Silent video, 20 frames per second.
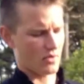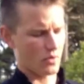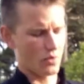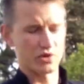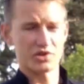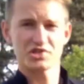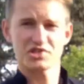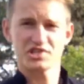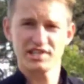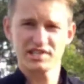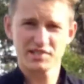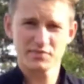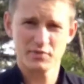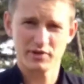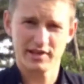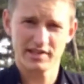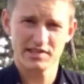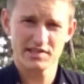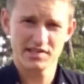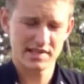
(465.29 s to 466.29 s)
With shin
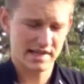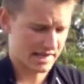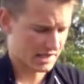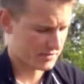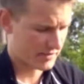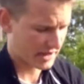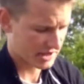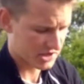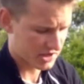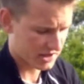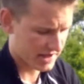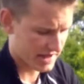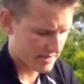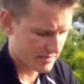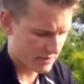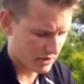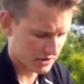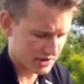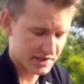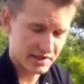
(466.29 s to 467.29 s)
splints, especially
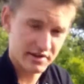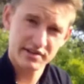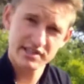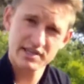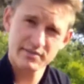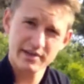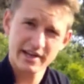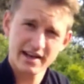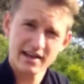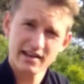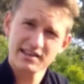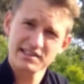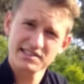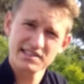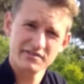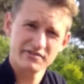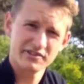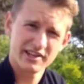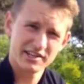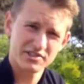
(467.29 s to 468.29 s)
posterior tibialis
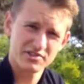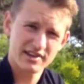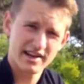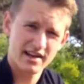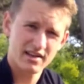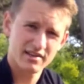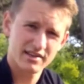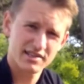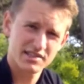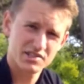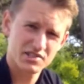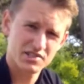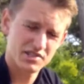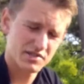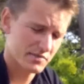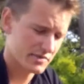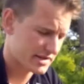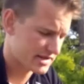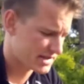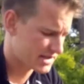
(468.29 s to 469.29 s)
and flexor hallucis shin
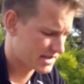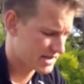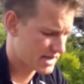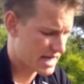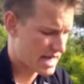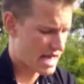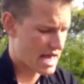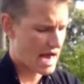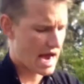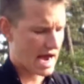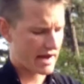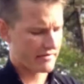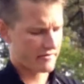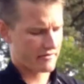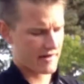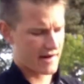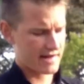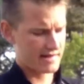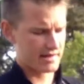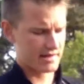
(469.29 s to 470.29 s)
splints, I
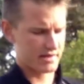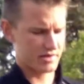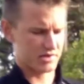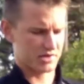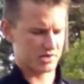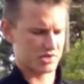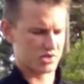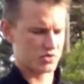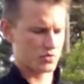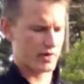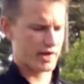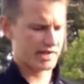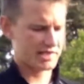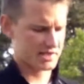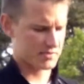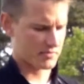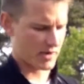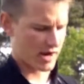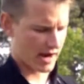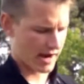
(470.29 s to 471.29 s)
find that there's a sweet
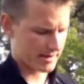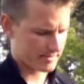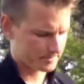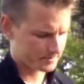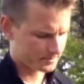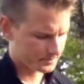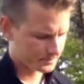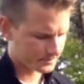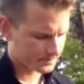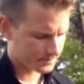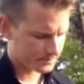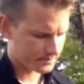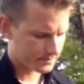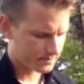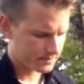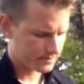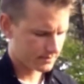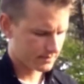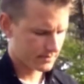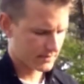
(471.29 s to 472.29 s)
spot
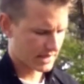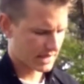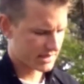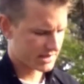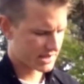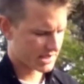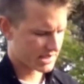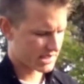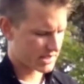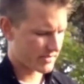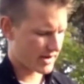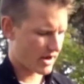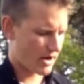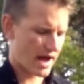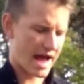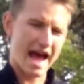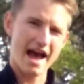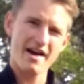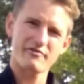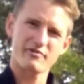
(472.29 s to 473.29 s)
just about
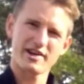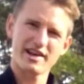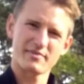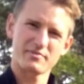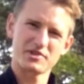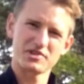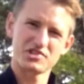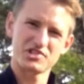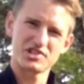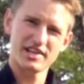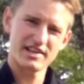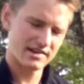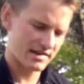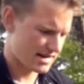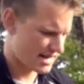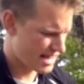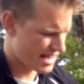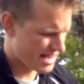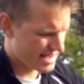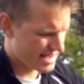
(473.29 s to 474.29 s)
halfway up the shin,
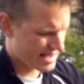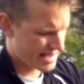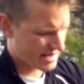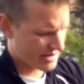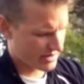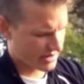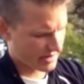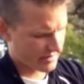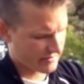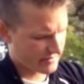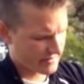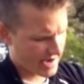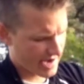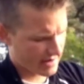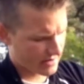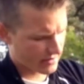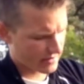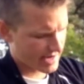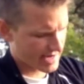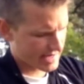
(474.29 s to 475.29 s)
and you're going to
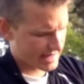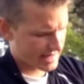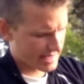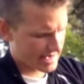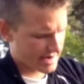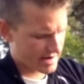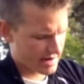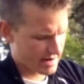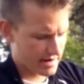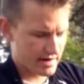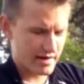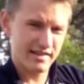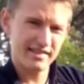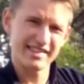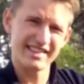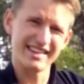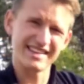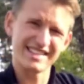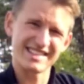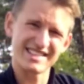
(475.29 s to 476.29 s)
find right in here
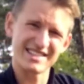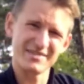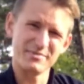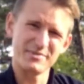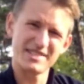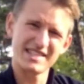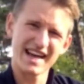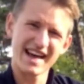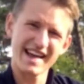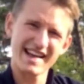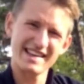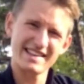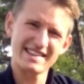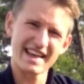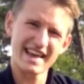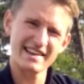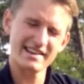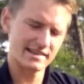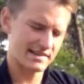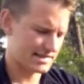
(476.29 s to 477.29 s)
there's some tight
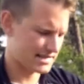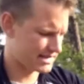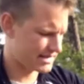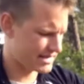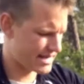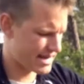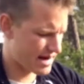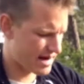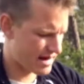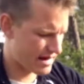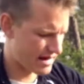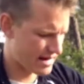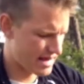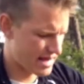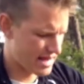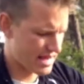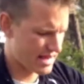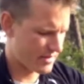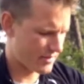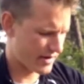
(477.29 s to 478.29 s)
tendons in there
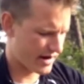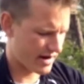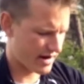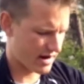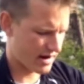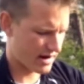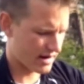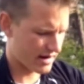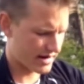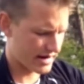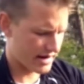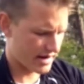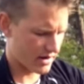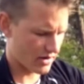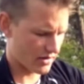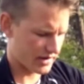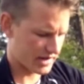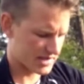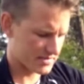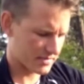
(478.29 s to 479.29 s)
where
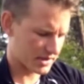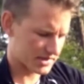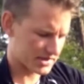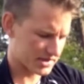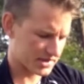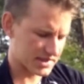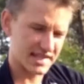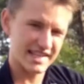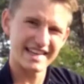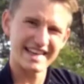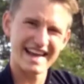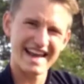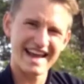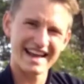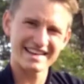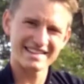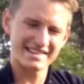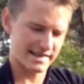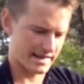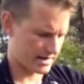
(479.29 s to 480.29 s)
these muscles
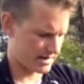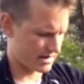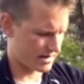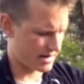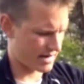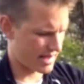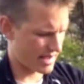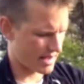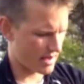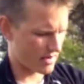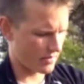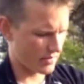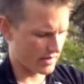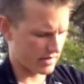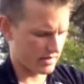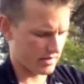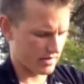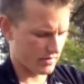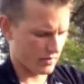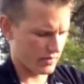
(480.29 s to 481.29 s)
connect and
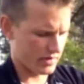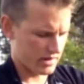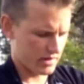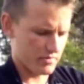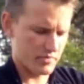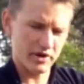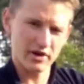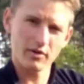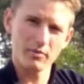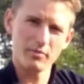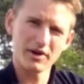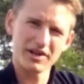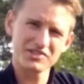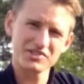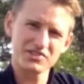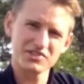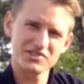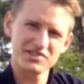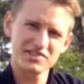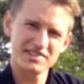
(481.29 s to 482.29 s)
with the bigger
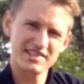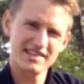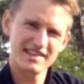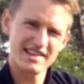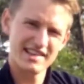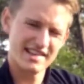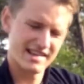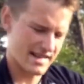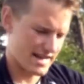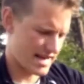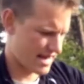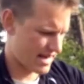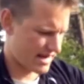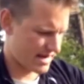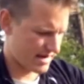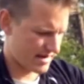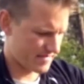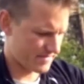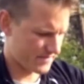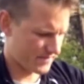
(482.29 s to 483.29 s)
muscles,
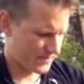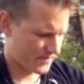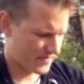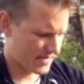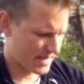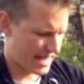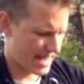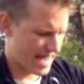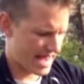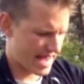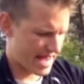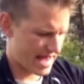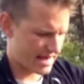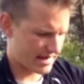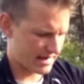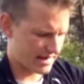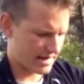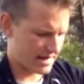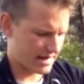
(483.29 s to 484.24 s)
and